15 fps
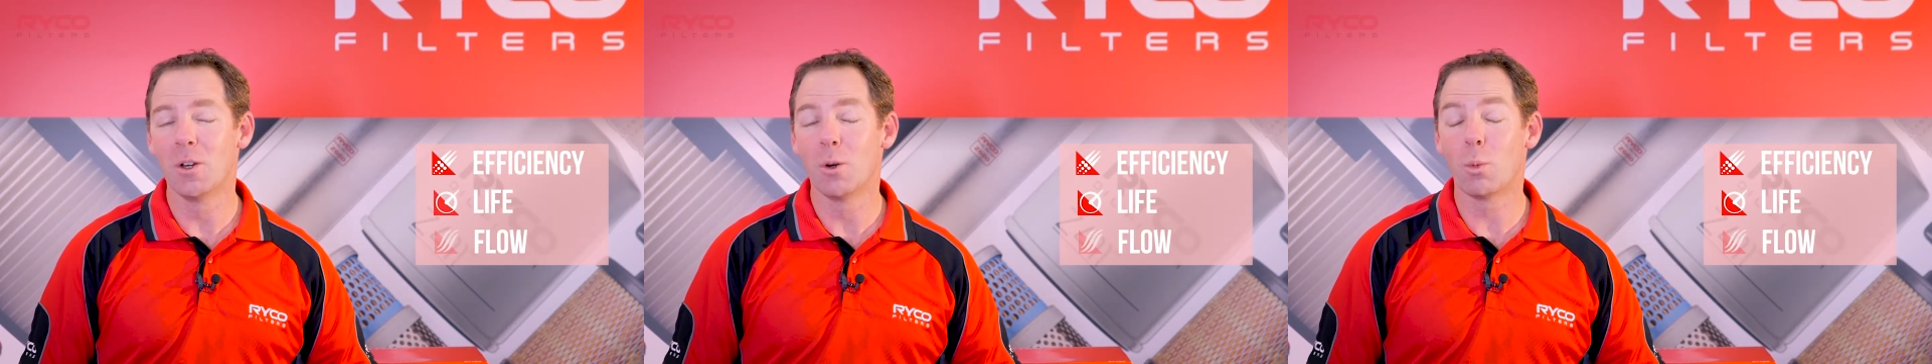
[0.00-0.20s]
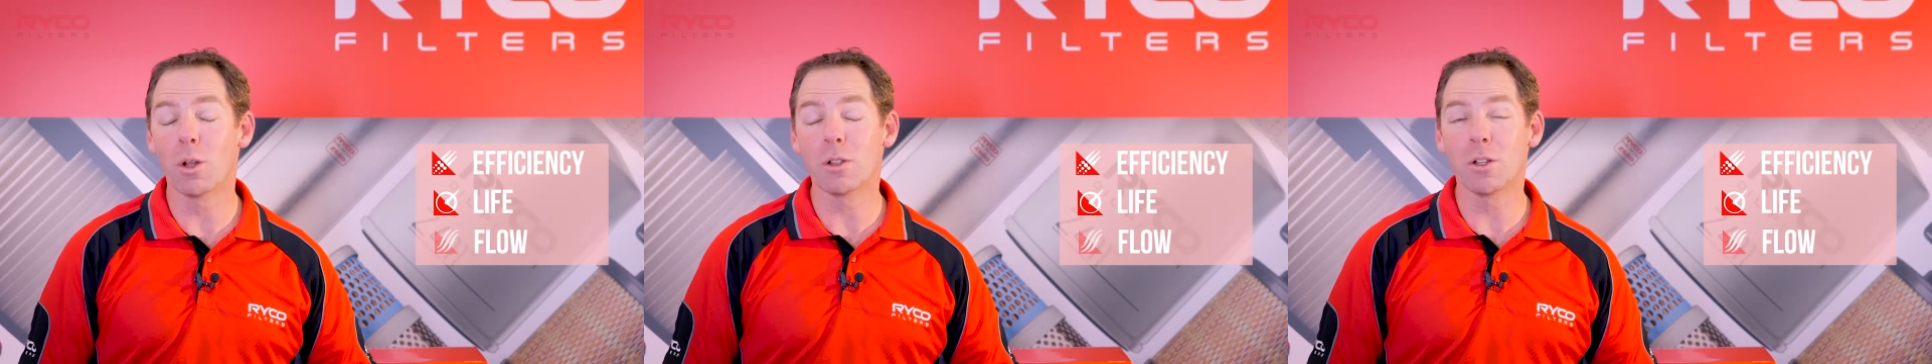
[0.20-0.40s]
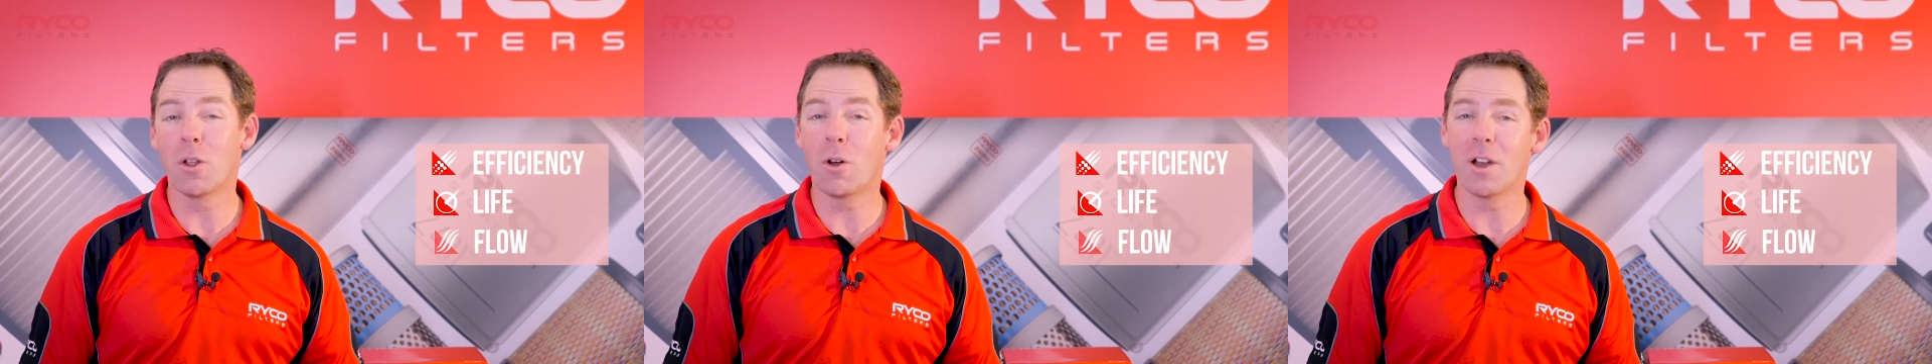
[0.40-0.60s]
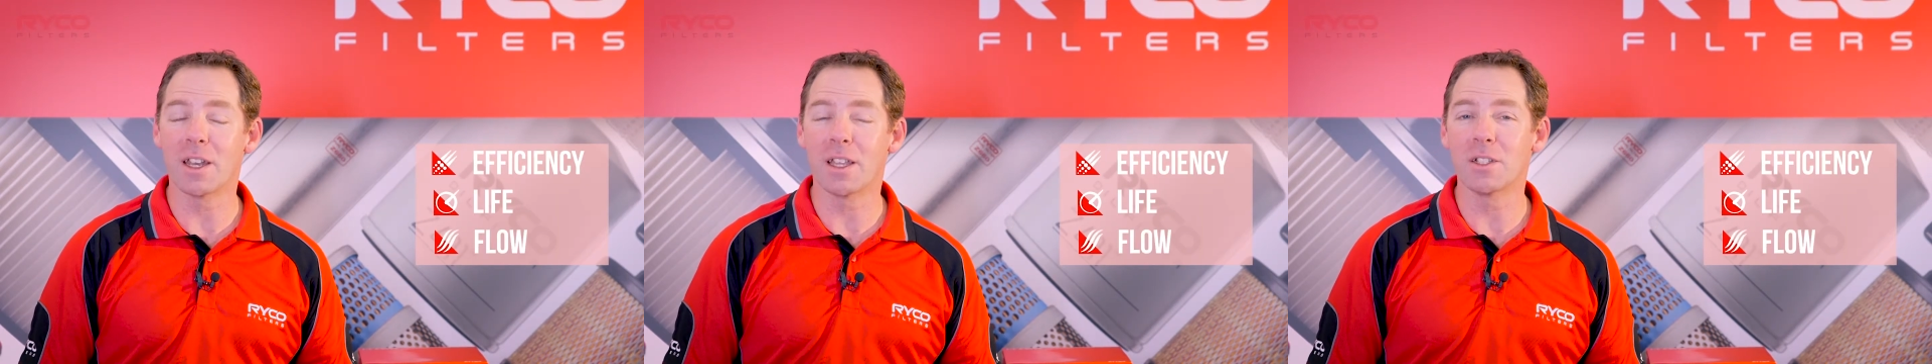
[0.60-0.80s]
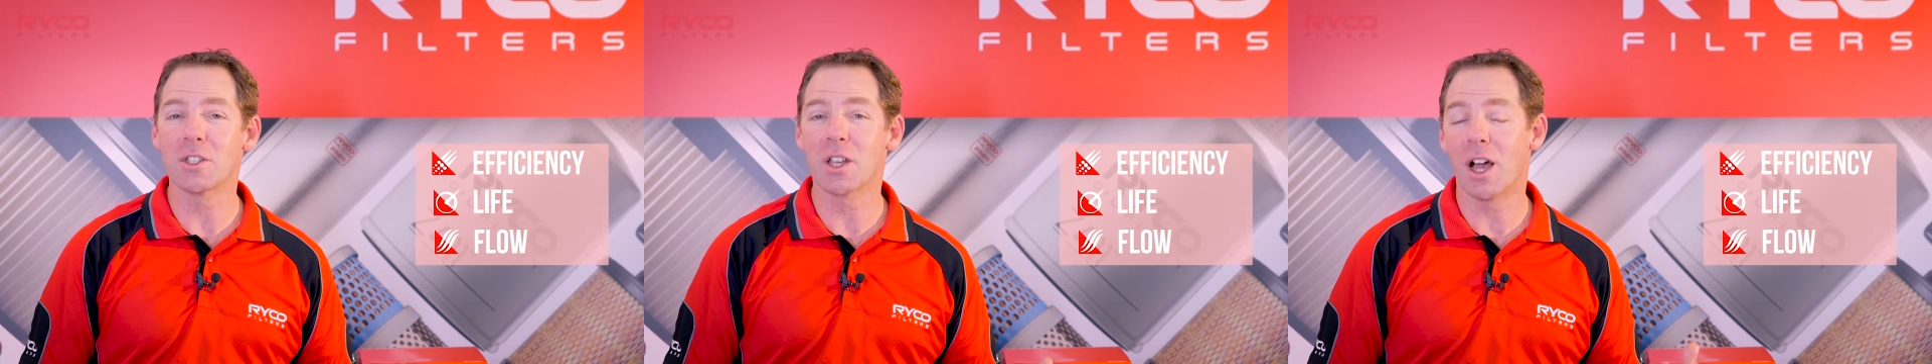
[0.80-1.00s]
while
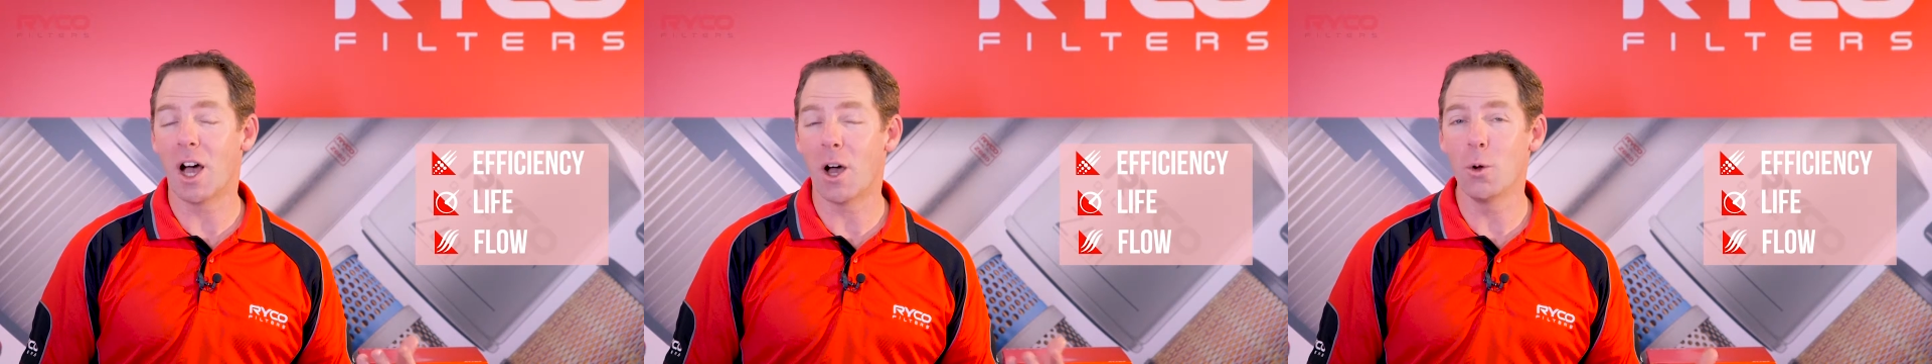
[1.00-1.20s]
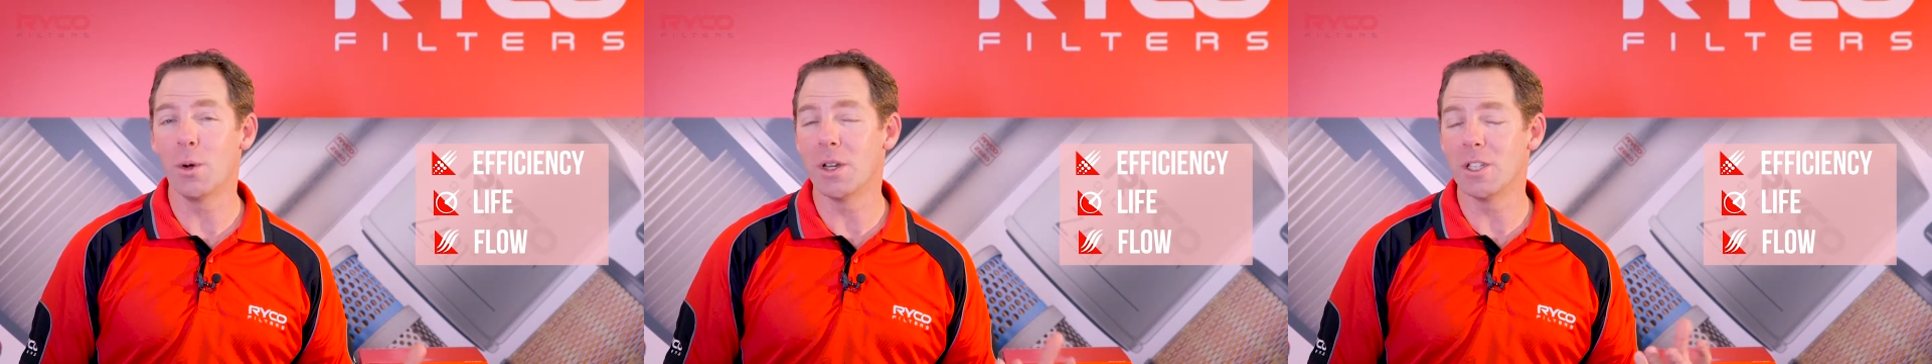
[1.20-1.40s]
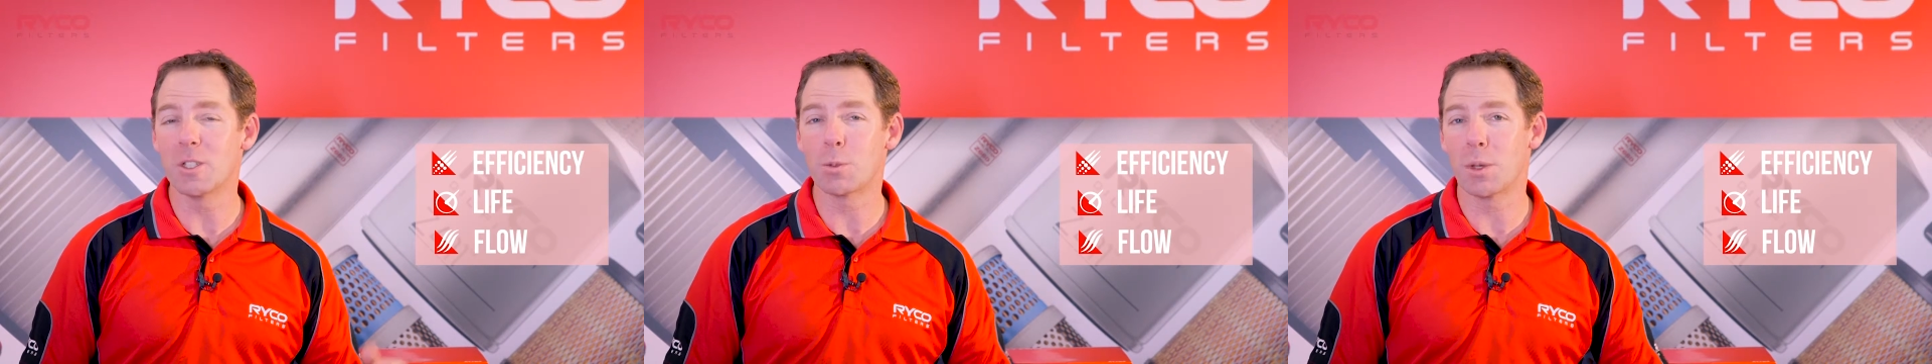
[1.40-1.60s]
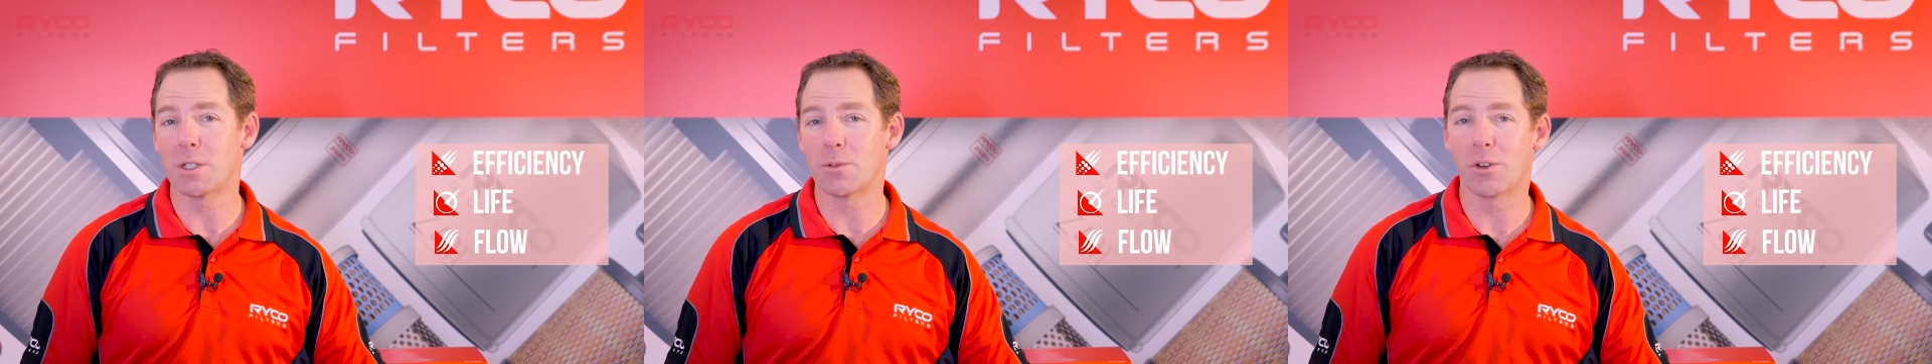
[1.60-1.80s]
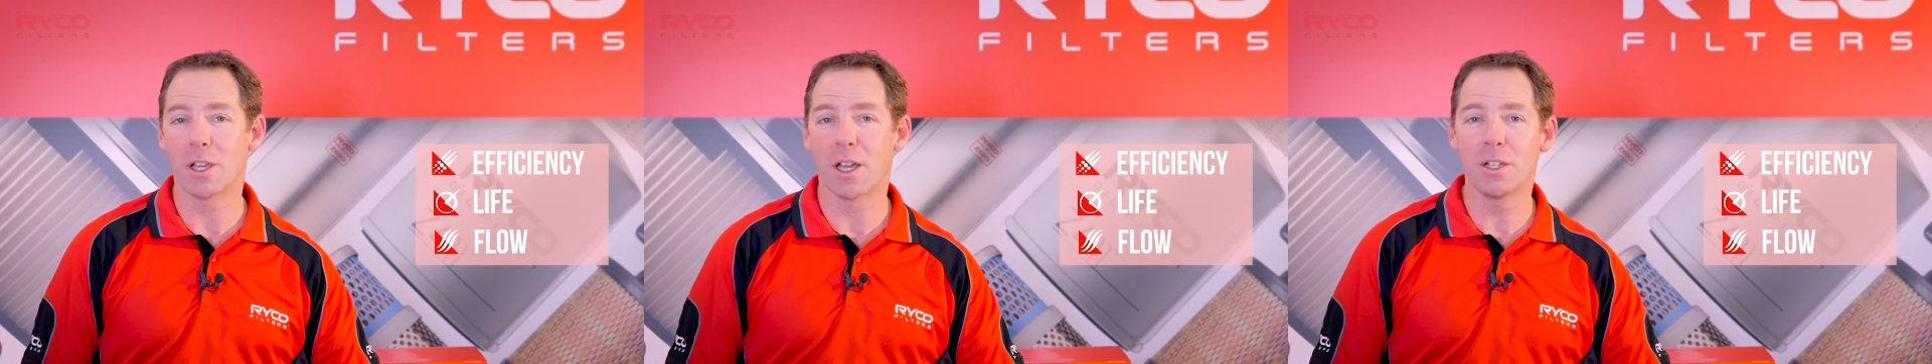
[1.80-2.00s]
aligning to OE
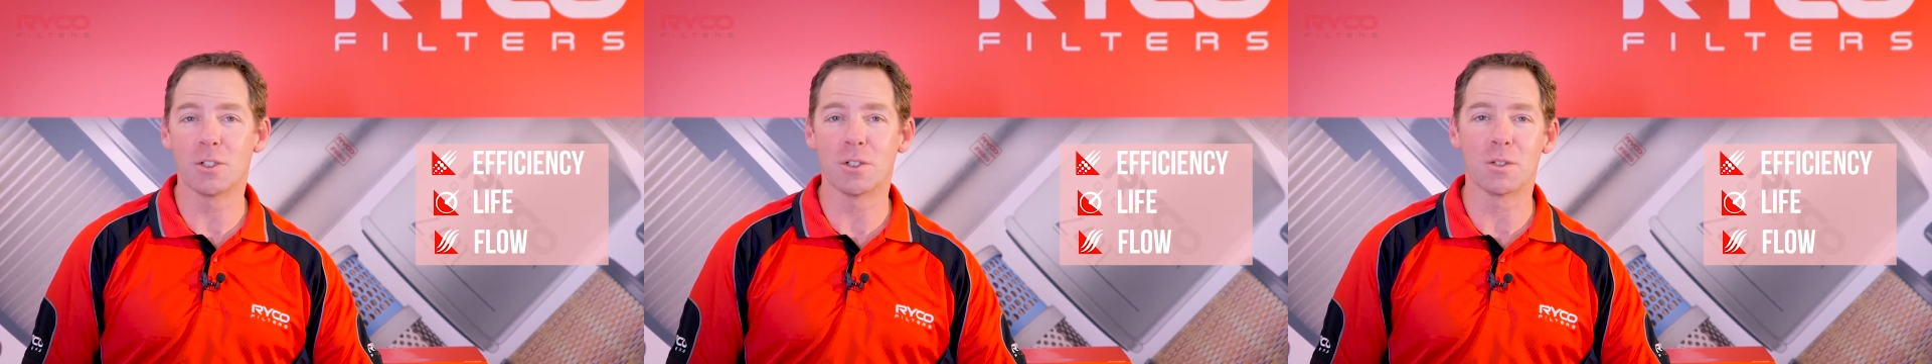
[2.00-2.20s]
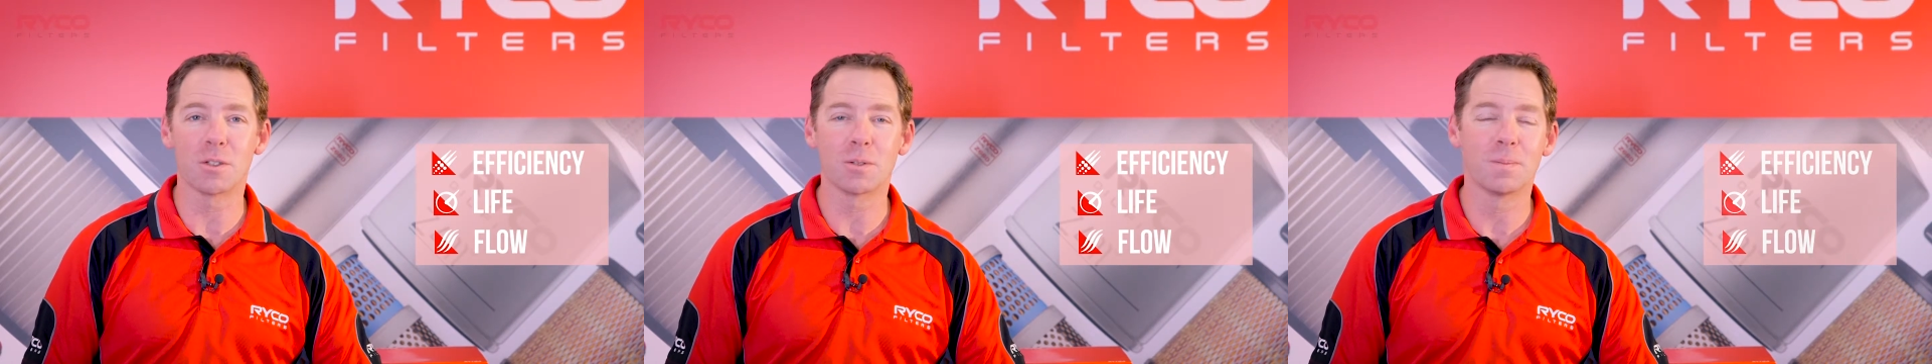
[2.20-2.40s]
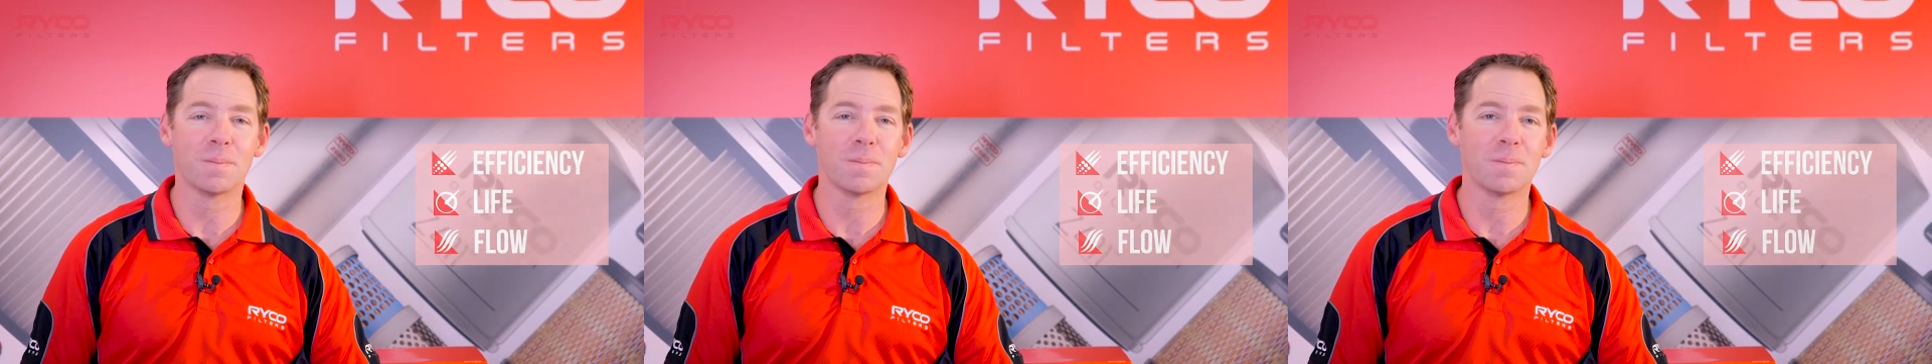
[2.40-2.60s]
specifications.